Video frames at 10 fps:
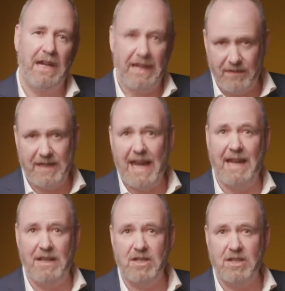In the
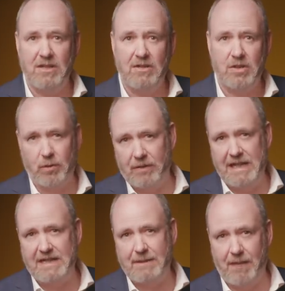end, Tory
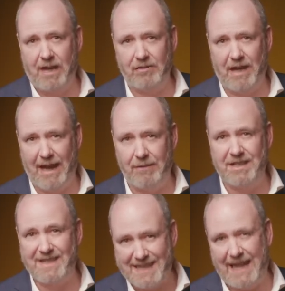leader Michael
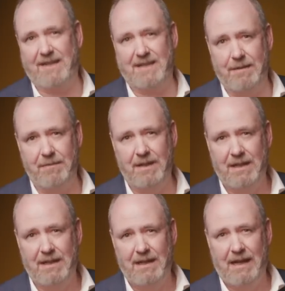Howard sacked
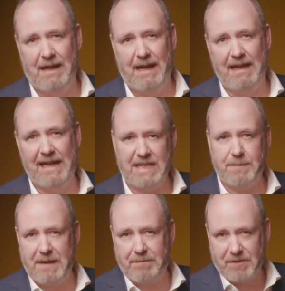him. And let's
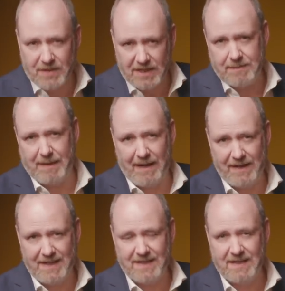be precise about
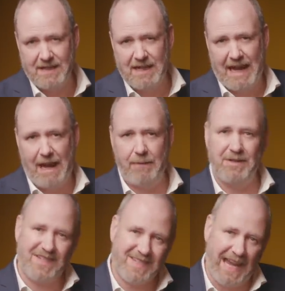this, Howard
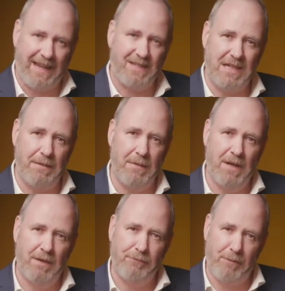sacked him
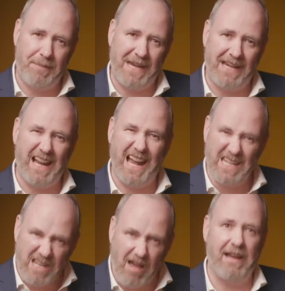for being a
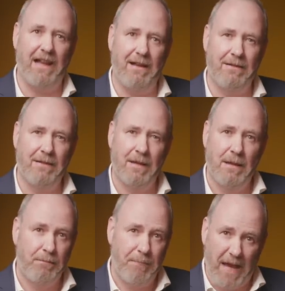liar.
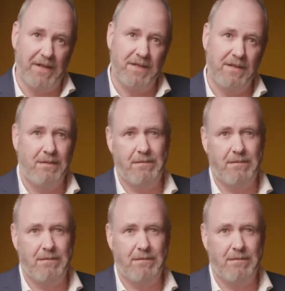But